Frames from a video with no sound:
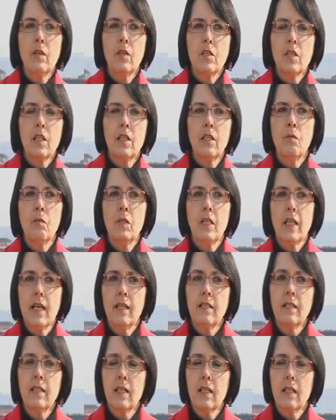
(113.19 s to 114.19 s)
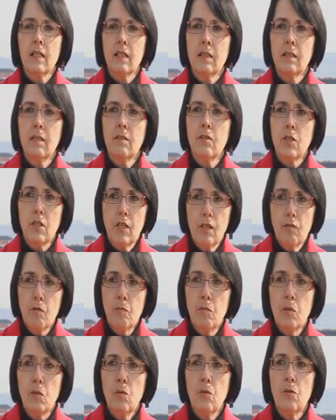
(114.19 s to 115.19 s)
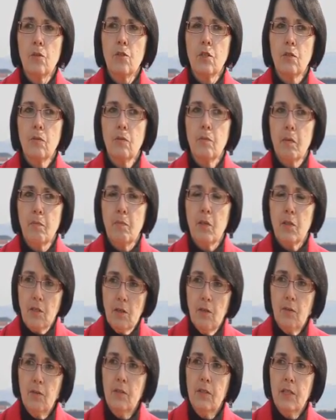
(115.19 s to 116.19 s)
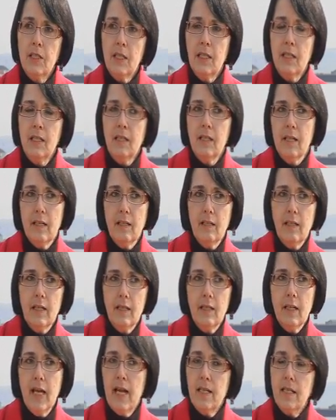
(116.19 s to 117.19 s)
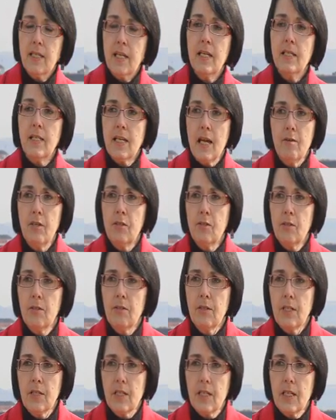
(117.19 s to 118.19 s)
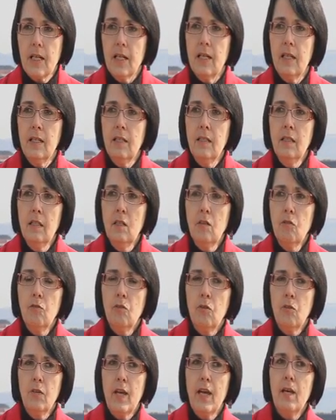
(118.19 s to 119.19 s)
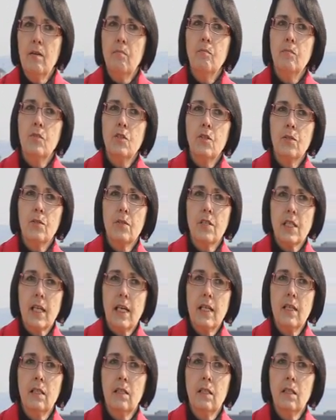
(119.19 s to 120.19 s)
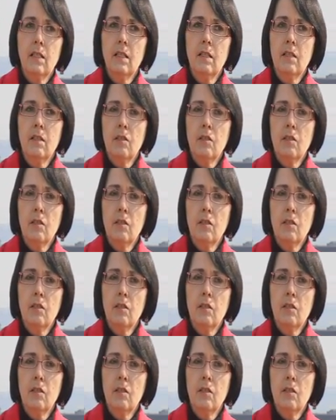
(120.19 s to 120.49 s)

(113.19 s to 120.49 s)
till they were then taken to Liverpool to be put on the SS Arandora Star for them to sail,